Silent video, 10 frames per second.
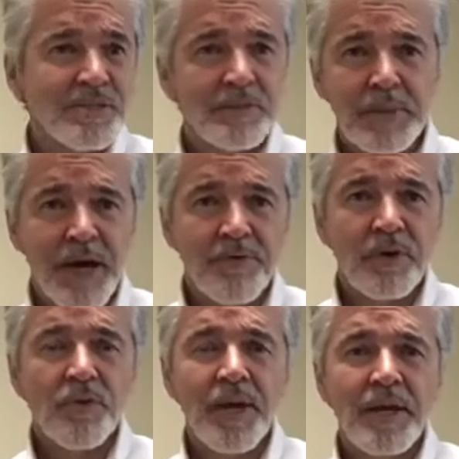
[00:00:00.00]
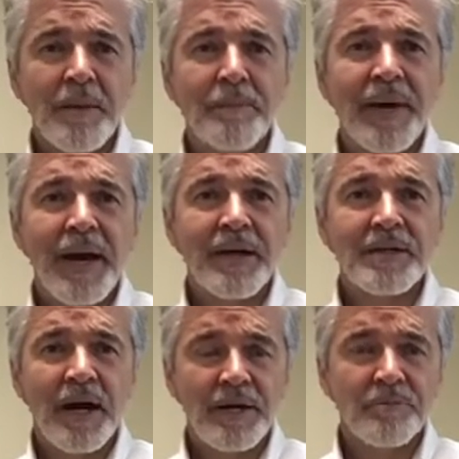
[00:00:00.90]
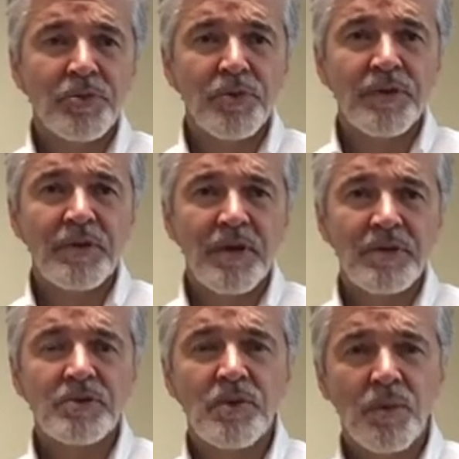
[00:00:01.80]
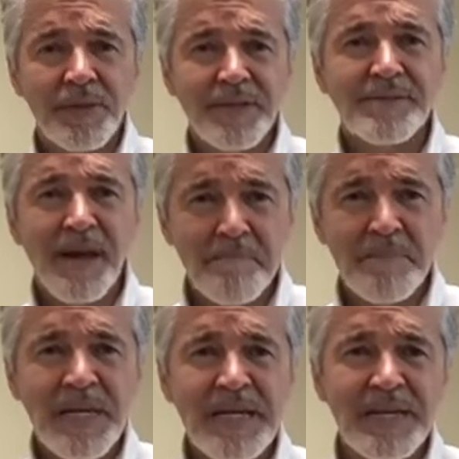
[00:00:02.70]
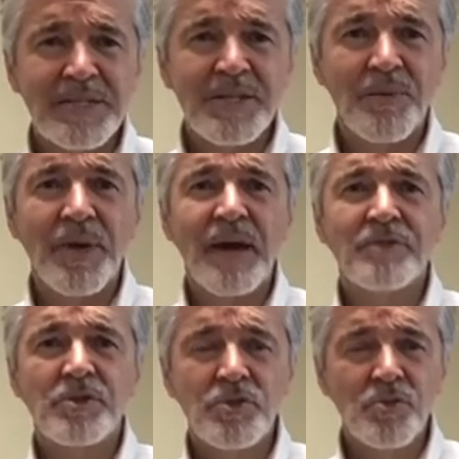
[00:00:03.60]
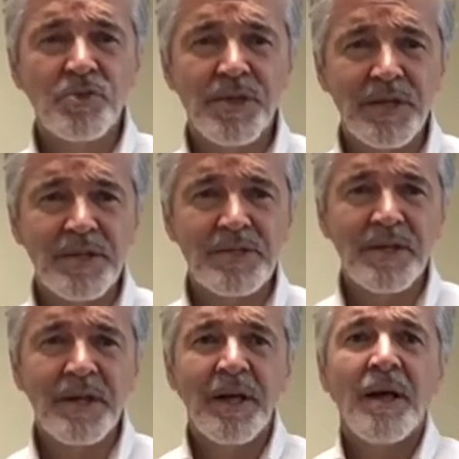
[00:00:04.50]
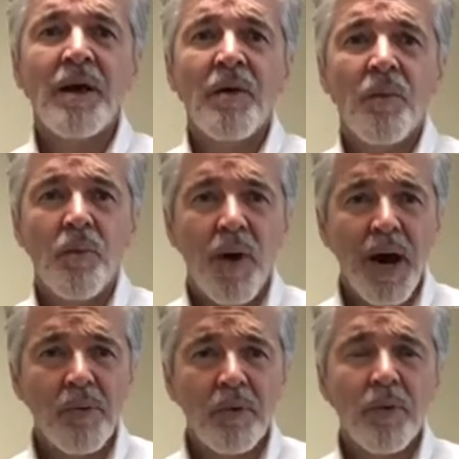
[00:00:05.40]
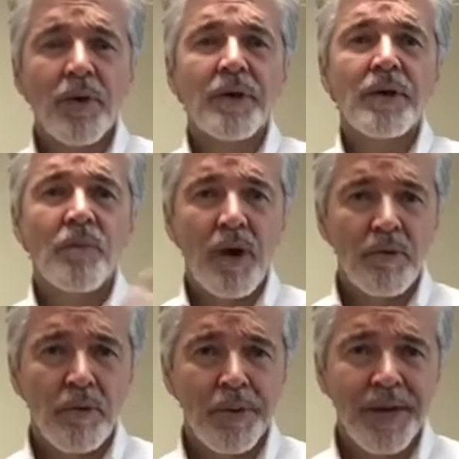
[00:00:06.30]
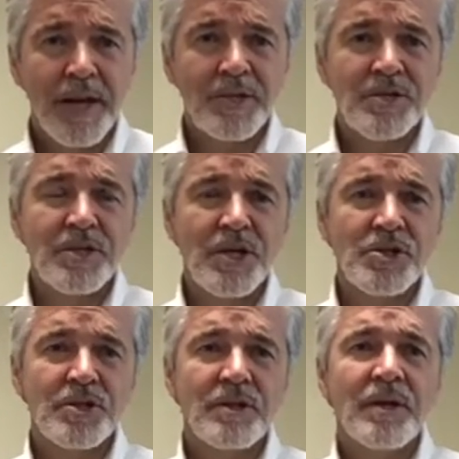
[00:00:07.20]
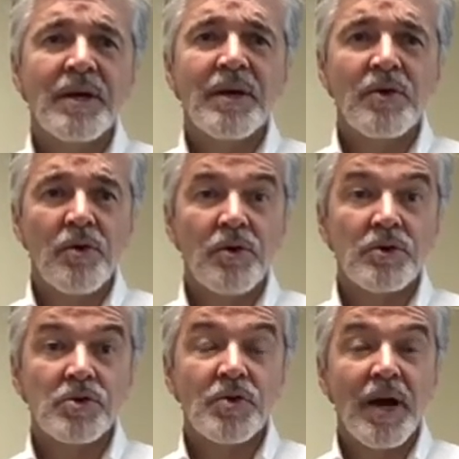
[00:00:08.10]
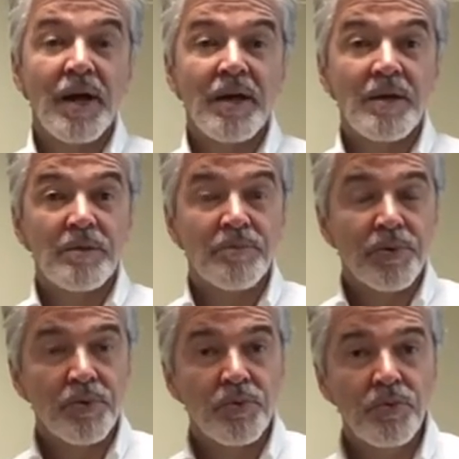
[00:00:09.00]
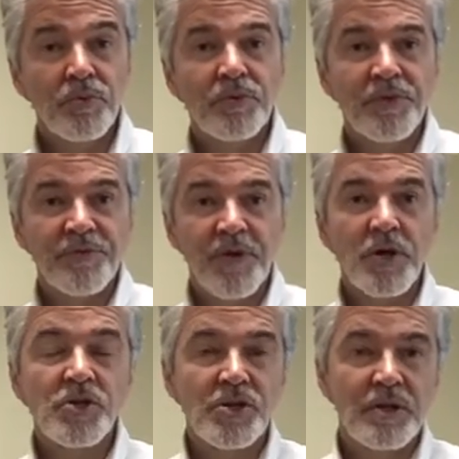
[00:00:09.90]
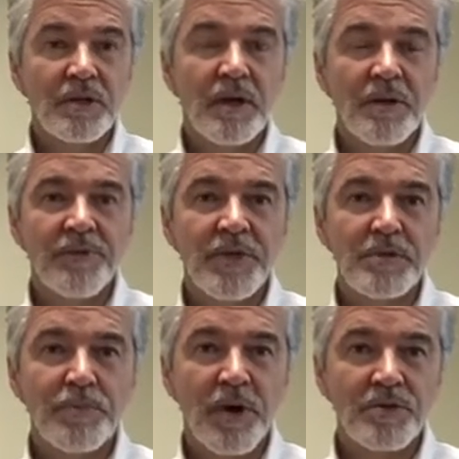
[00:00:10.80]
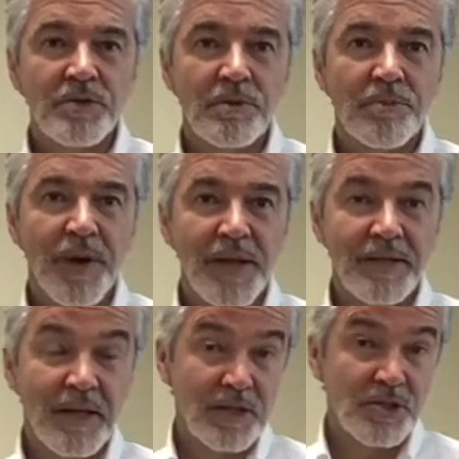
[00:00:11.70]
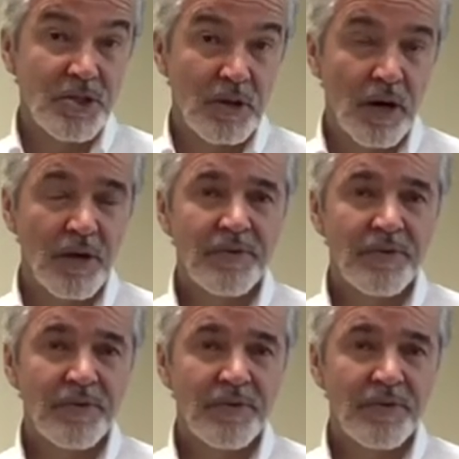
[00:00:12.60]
seem to have a great impact on improving things. So what does that mean is that we have to do things while we're working, while we're working at a station, in order to try and improve the functioning of these parts of the brain that get shut off.